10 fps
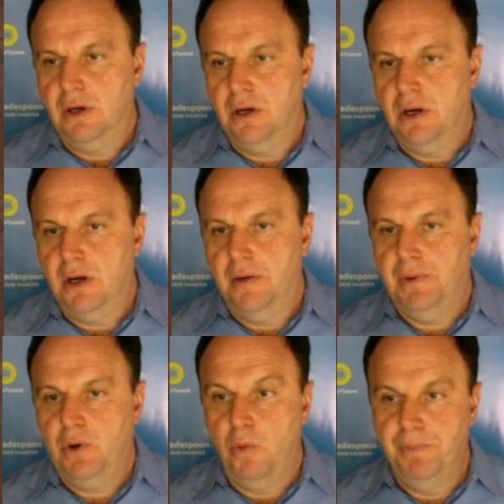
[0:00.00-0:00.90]

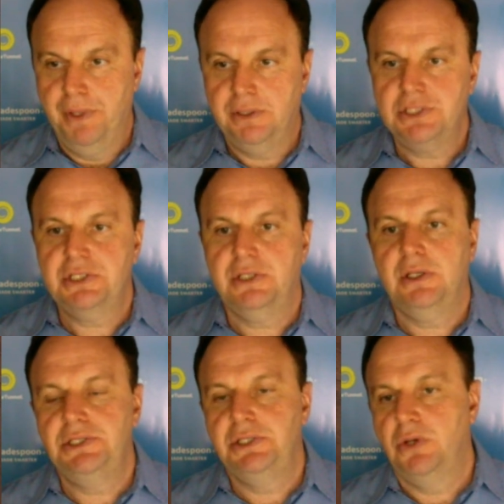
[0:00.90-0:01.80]
Home builders
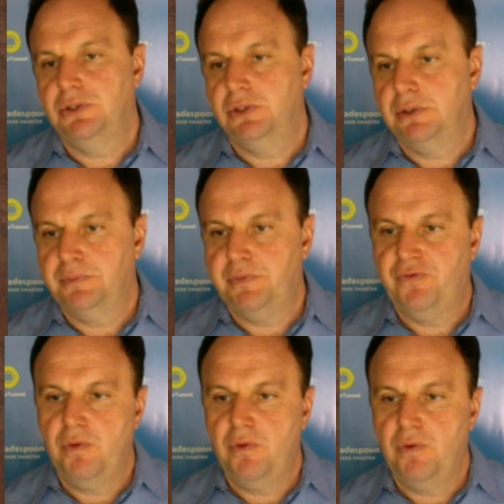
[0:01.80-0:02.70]
continue to
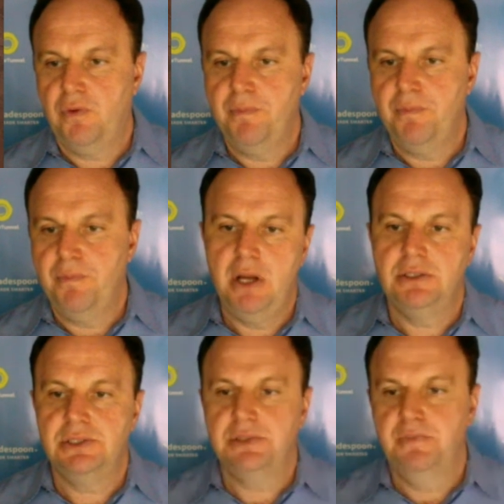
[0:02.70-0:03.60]
underperform, metals and
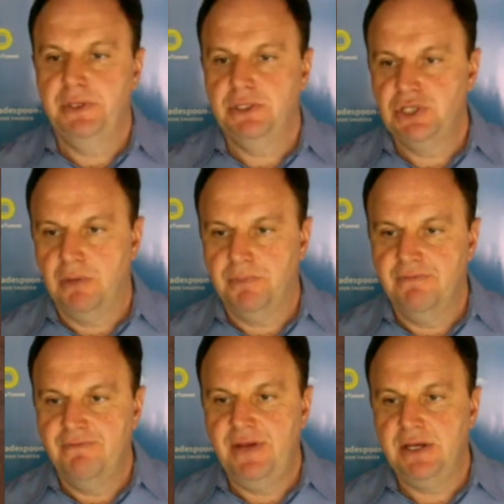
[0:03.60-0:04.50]
miners, big jump in
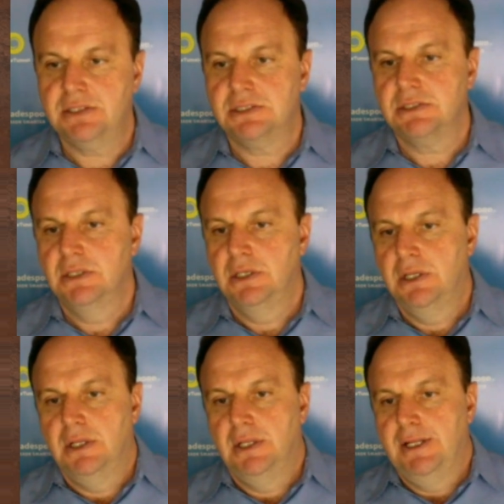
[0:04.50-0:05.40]
VIX.
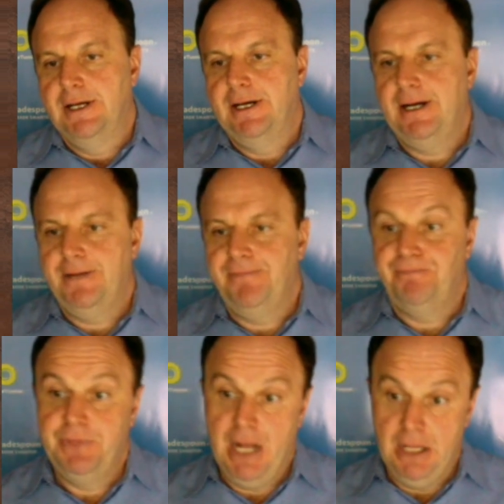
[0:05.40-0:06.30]

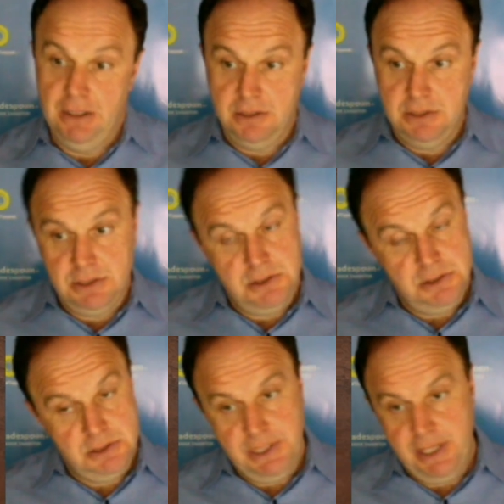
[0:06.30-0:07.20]
Dollar is
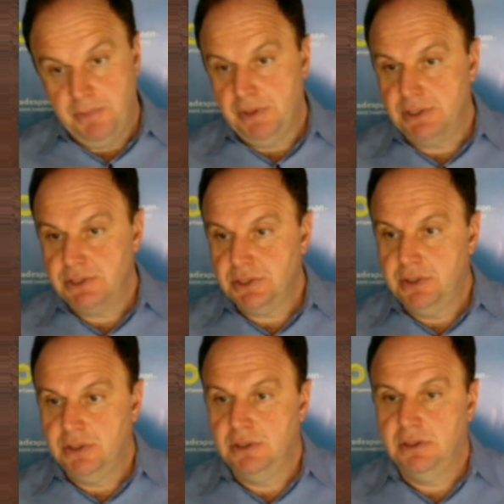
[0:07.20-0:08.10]
stable, that's
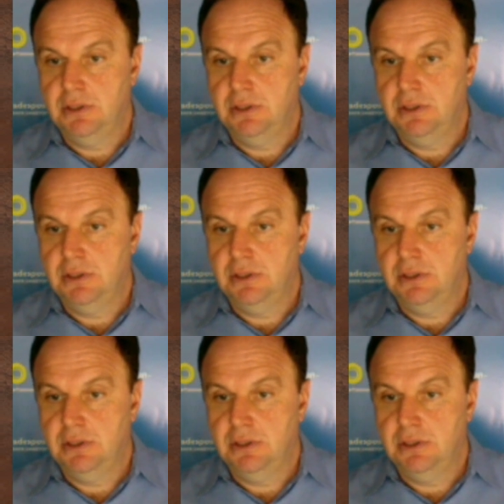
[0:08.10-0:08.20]
good.